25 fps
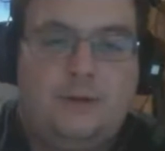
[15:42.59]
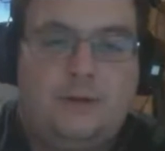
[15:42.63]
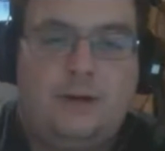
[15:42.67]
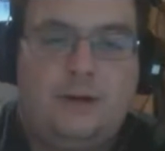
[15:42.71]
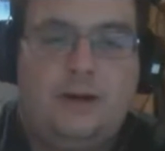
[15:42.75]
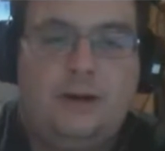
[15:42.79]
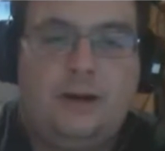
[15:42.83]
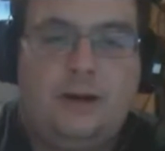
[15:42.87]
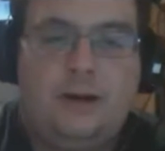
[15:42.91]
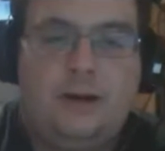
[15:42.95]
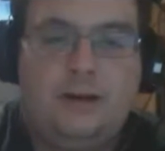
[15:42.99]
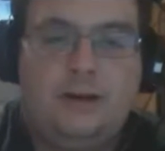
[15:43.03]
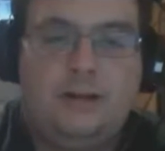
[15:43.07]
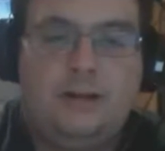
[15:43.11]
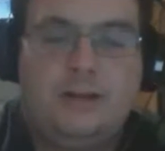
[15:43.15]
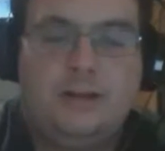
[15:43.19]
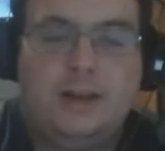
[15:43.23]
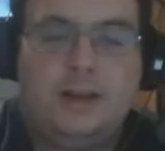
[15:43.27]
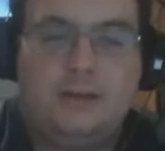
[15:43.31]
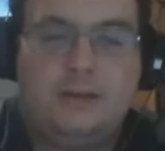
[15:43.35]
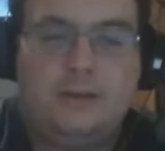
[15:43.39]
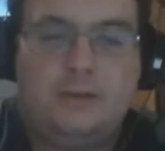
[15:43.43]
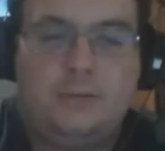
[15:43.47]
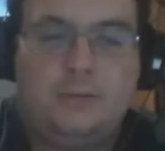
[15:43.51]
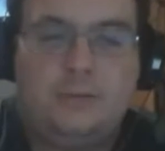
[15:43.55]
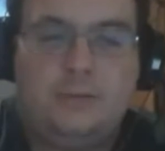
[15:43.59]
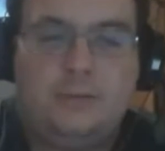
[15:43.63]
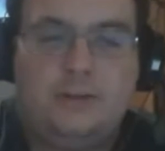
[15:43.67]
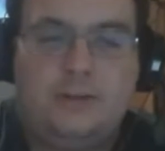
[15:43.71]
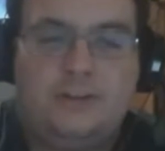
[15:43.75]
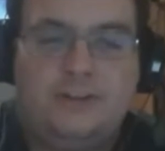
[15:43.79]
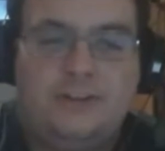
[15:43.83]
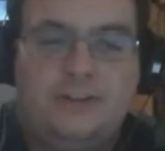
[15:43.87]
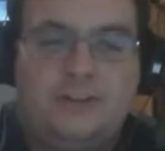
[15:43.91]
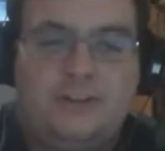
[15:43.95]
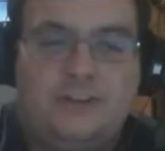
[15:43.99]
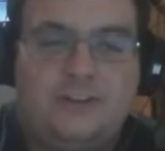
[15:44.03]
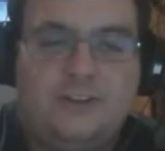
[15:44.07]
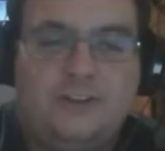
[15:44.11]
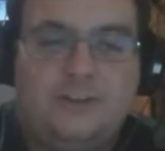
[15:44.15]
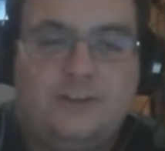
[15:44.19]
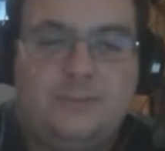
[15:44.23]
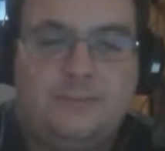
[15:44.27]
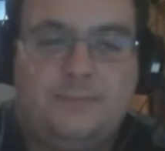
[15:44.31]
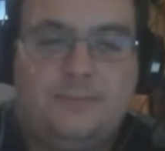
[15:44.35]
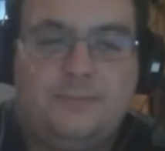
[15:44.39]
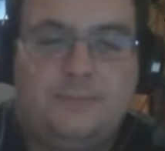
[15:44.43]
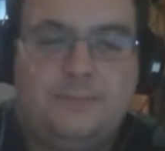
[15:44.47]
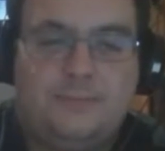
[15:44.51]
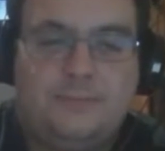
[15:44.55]
For unknown
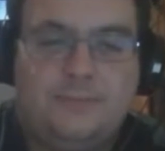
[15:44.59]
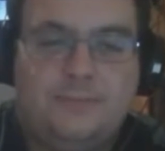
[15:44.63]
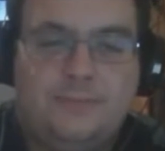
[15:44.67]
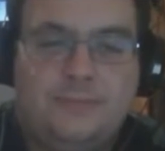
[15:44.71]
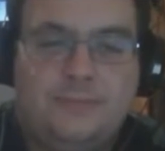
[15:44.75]
reasons.